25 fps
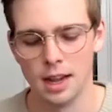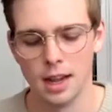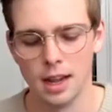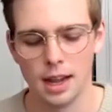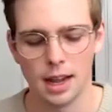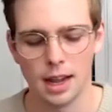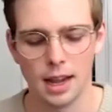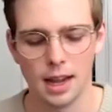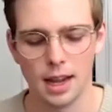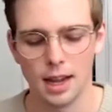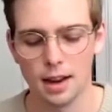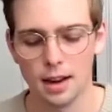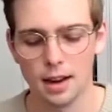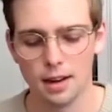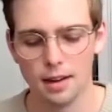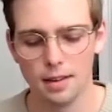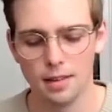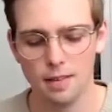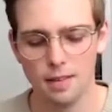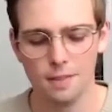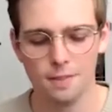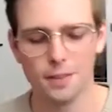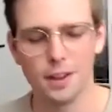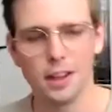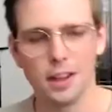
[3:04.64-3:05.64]

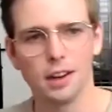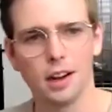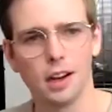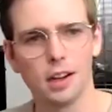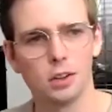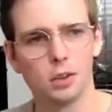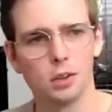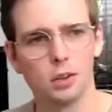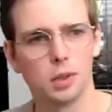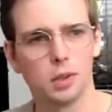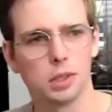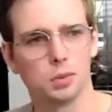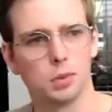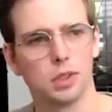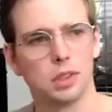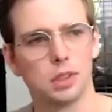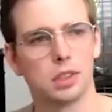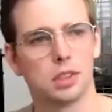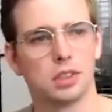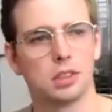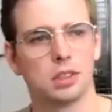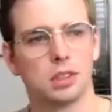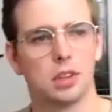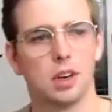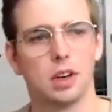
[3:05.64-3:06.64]
And the thing I always want to
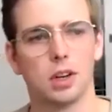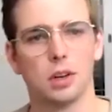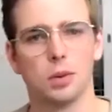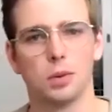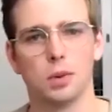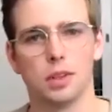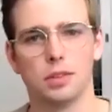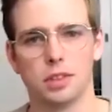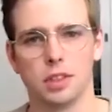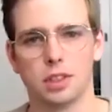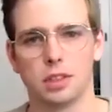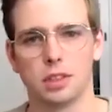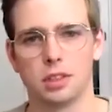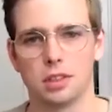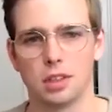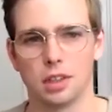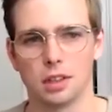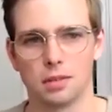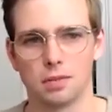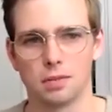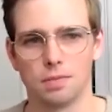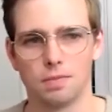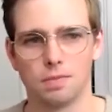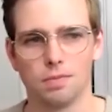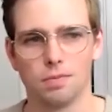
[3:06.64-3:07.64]
start with is
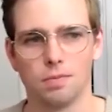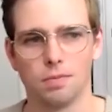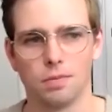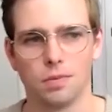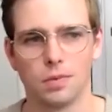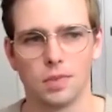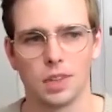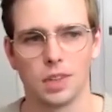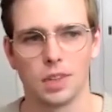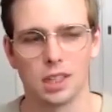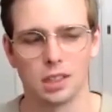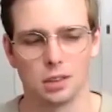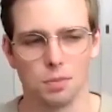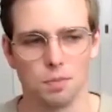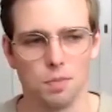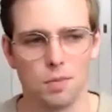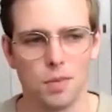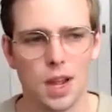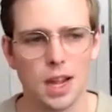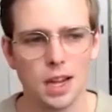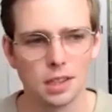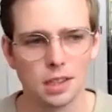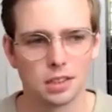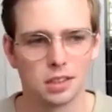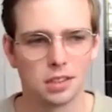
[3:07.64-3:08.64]
like the
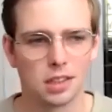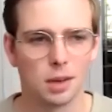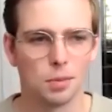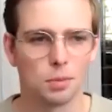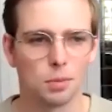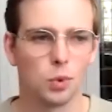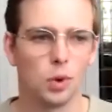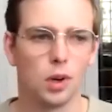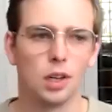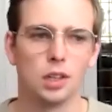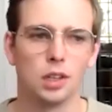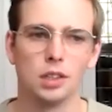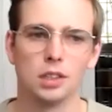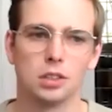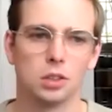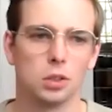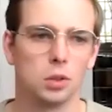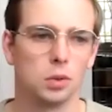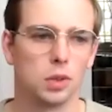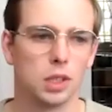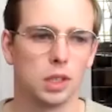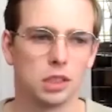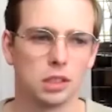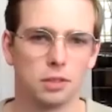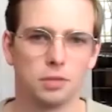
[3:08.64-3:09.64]
main step one is
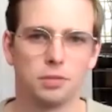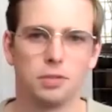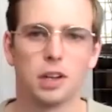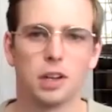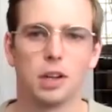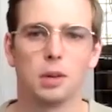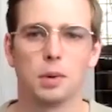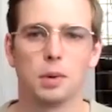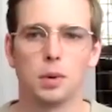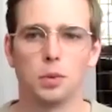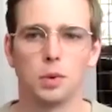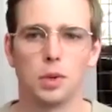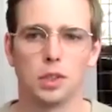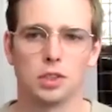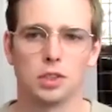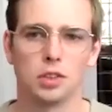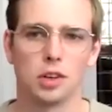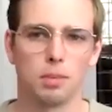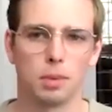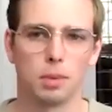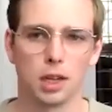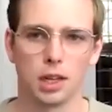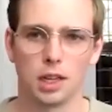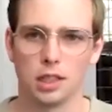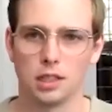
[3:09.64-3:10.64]
always to think about what your
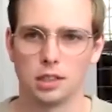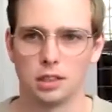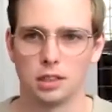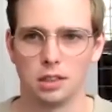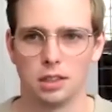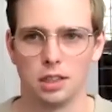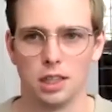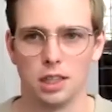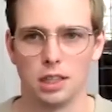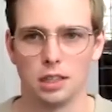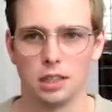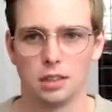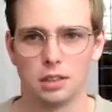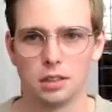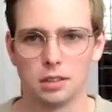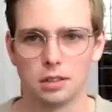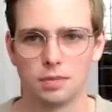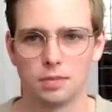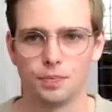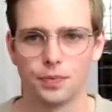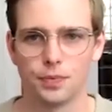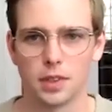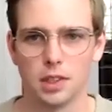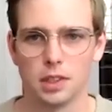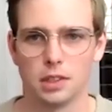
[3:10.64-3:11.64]
application needs.
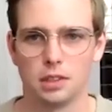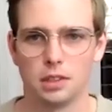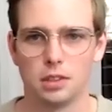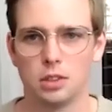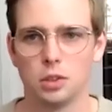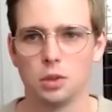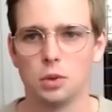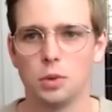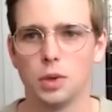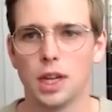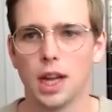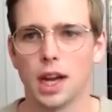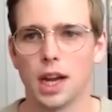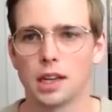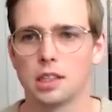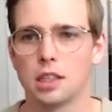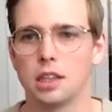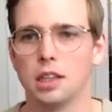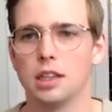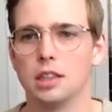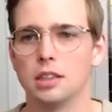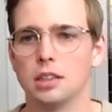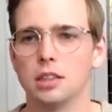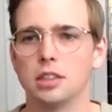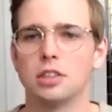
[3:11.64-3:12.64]
Do we
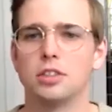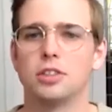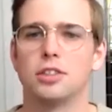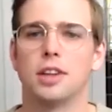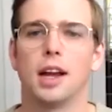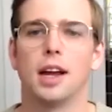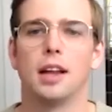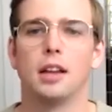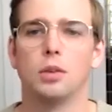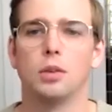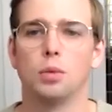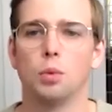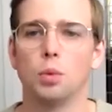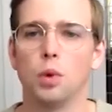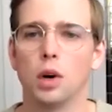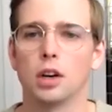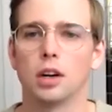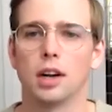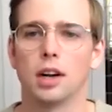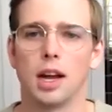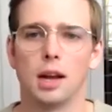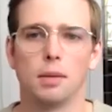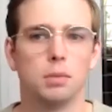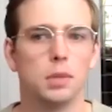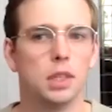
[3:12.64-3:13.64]
actually understand what our
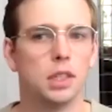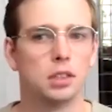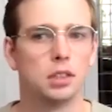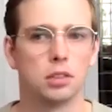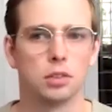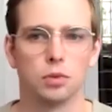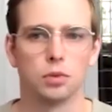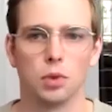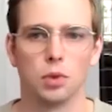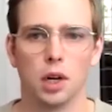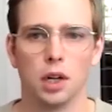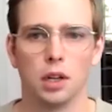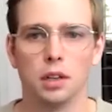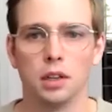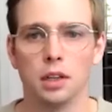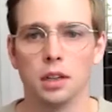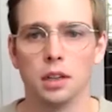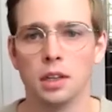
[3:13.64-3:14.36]
app needs to run?